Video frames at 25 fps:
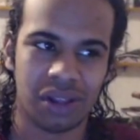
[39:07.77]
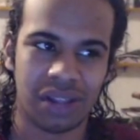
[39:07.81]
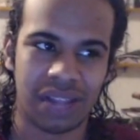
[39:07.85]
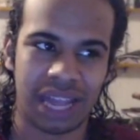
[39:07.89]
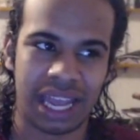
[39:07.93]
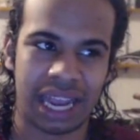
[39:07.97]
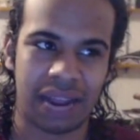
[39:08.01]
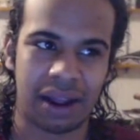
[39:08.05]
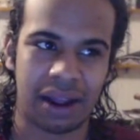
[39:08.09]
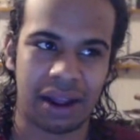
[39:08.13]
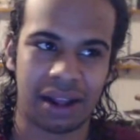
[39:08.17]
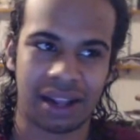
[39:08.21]

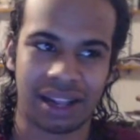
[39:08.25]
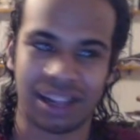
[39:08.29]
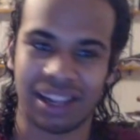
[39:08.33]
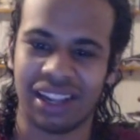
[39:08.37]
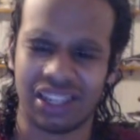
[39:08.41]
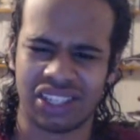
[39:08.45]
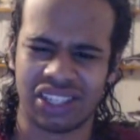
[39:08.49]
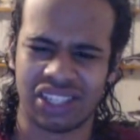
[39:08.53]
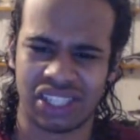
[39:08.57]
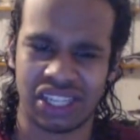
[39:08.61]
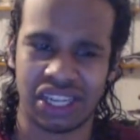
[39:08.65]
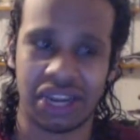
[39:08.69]
like,
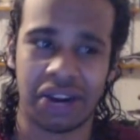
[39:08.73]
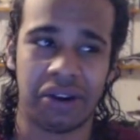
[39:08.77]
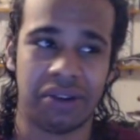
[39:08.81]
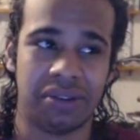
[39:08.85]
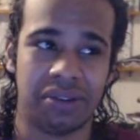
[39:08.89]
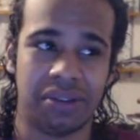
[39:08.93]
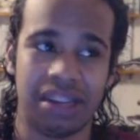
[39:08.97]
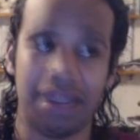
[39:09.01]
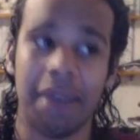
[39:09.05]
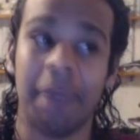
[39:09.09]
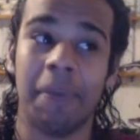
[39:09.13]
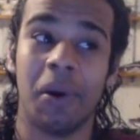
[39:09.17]

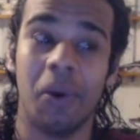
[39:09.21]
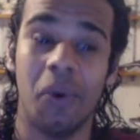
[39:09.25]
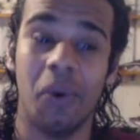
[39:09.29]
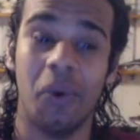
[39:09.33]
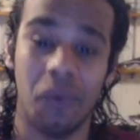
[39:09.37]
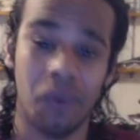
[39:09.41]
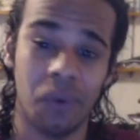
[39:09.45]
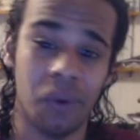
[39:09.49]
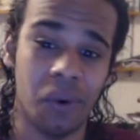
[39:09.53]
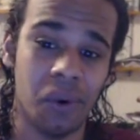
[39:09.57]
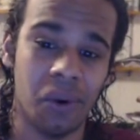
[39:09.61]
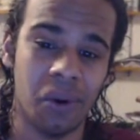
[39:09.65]

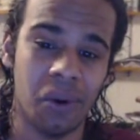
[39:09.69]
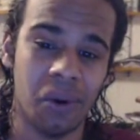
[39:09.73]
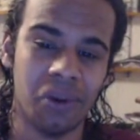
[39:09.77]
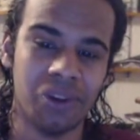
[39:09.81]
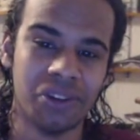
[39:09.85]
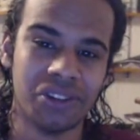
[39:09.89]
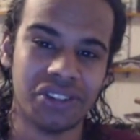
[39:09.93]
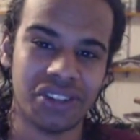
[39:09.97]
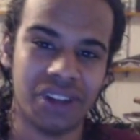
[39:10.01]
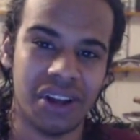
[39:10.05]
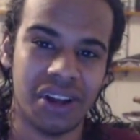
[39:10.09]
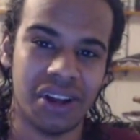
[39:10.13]
stereotypical
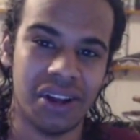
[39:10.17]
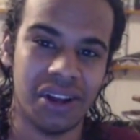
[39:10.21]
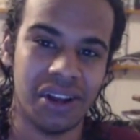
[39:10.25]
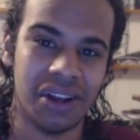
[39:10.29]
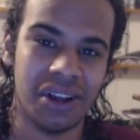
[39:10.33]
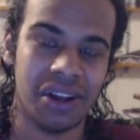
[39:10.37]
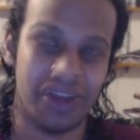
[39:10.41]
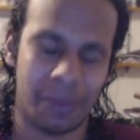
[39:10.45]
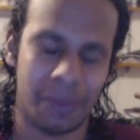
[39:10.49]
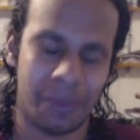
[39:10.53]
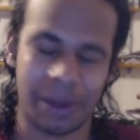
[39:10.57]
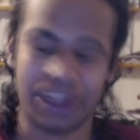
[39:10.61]
rules,
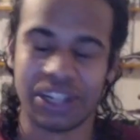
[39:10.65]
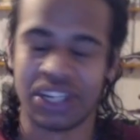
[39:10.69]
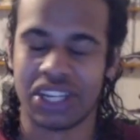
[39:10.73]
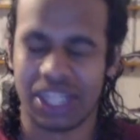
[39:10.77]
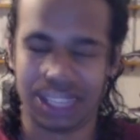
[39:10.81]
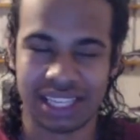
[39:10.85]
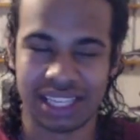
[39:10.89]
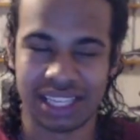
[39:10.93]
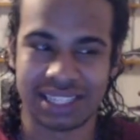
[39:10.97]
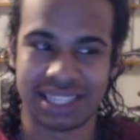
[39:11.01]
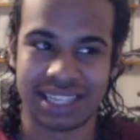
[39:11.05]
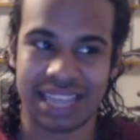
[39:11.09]
which
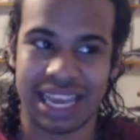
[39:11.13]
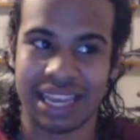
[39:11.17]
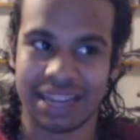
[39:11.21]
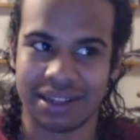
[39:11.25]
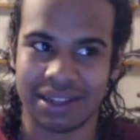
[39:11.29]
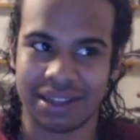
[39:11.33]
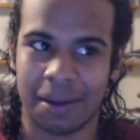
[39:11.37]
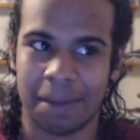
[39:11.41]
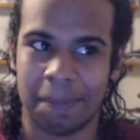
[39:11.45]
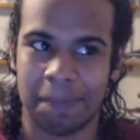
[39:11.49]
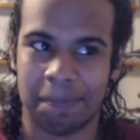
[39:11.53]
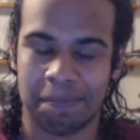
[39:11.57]
this
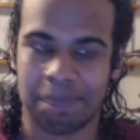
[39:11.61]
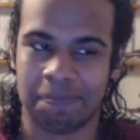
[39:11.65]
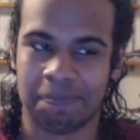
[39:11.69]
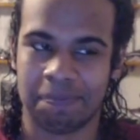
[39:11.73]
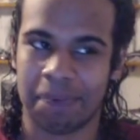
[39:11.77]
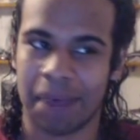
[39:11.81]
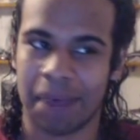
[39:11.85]
takes a,